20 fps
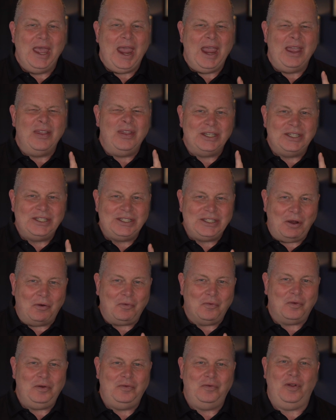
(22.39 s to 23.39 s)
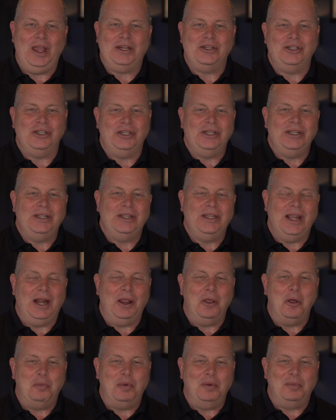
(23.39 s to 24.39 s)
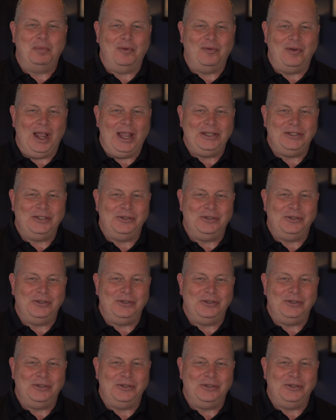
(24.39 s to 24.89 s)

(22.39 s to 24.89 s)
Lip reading: and the self reflection that I hope it provides